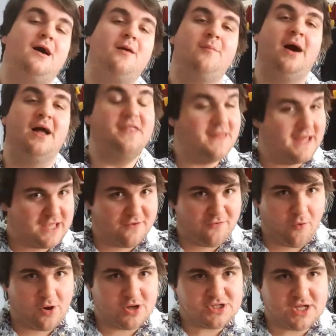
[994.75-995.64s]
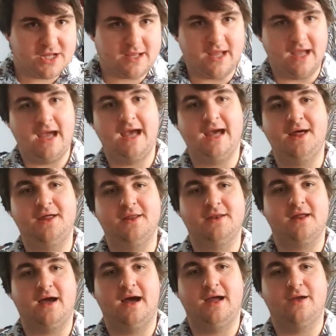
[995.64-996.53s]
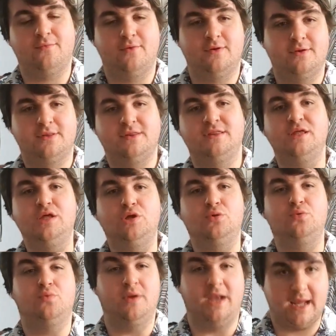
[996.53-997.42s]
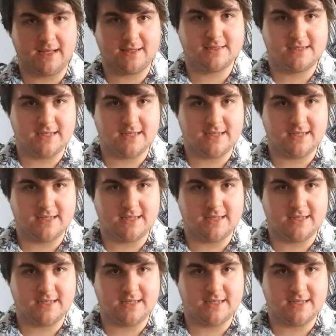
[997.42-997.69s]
But thank you for watching, and I will see you next